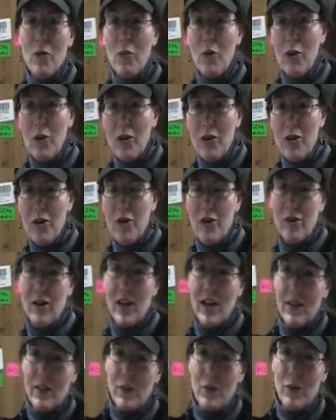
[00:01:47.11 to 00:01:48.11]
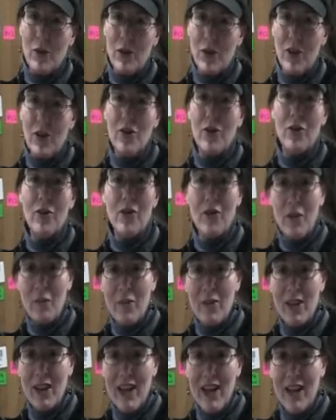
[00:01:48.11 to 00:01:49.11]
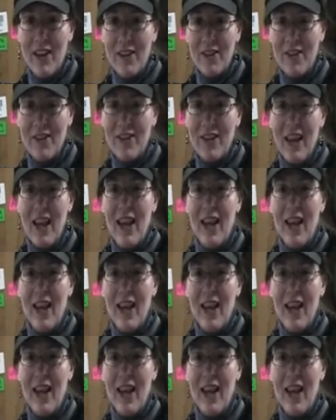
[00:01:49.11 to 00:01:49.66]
wood or less wood or something else,